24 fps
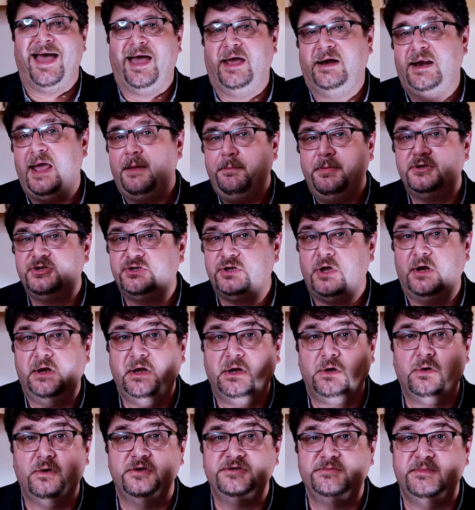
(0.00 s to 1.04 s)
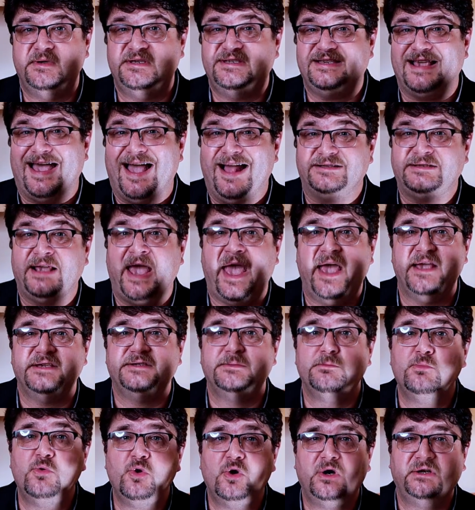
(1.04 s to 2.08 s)
An hypersonic cruise missile
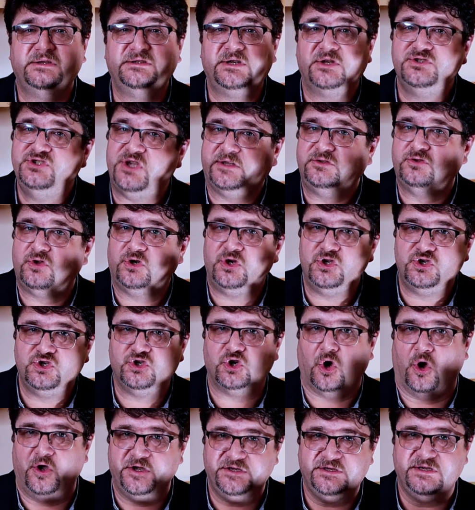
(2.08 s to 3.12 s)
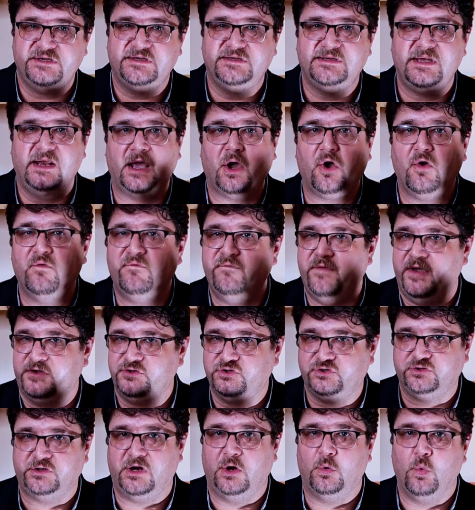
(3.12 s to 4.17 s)
has more trajectory choices than a
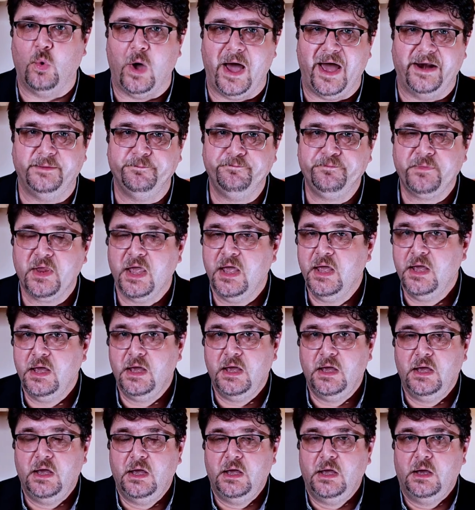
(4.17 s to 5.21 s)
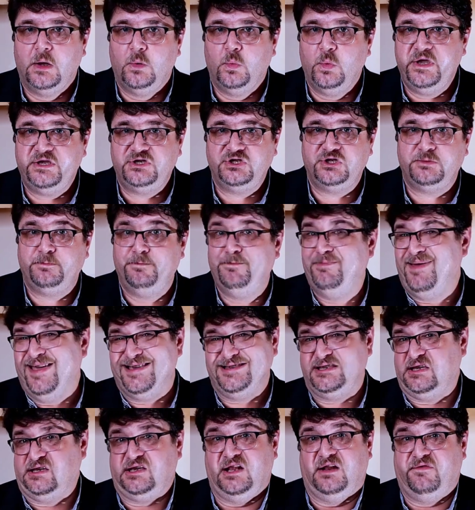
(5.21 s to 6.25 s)
conventional one, which
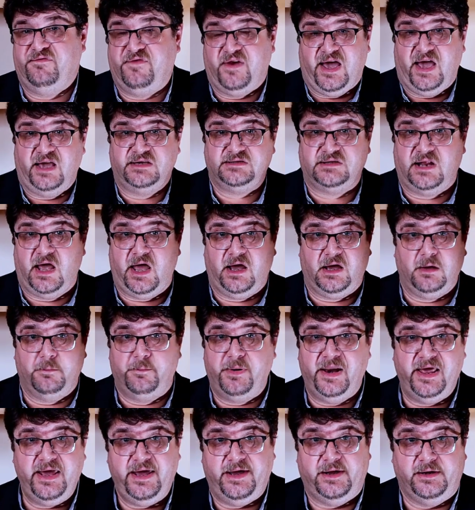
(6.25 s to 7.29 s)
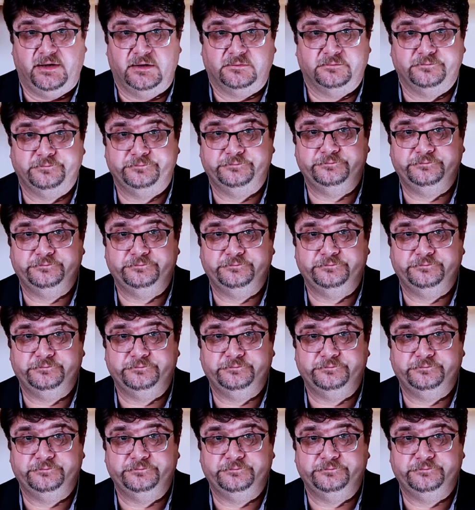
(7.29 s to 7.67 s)
basically flies like a plane.